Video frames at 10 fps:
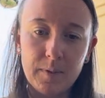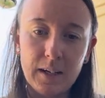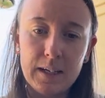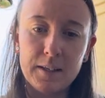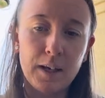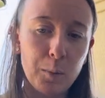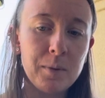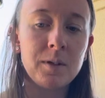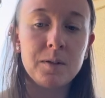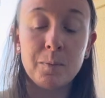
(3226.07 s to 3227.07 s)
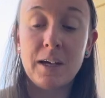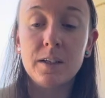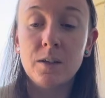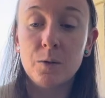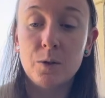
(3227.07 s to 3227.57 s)
it's helping us make
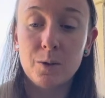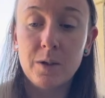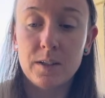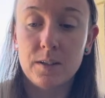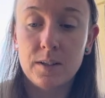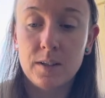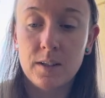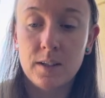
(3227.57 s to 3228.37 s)
a new choice.